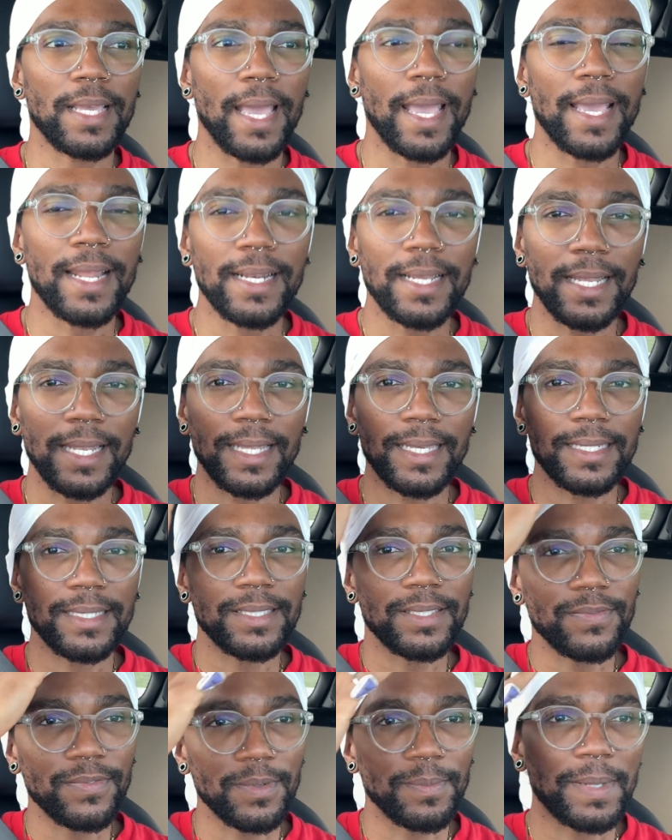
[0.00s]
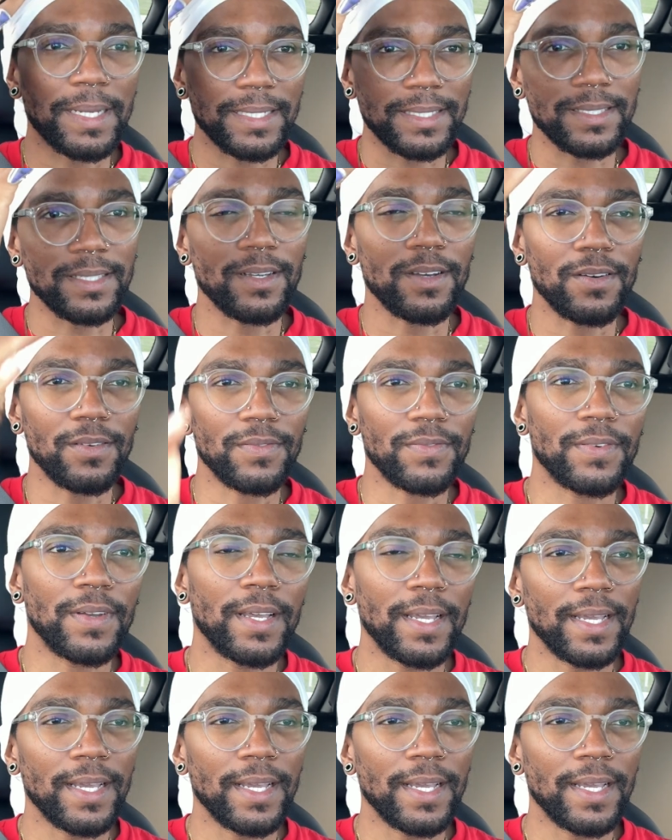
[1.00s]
head cleanse for myself,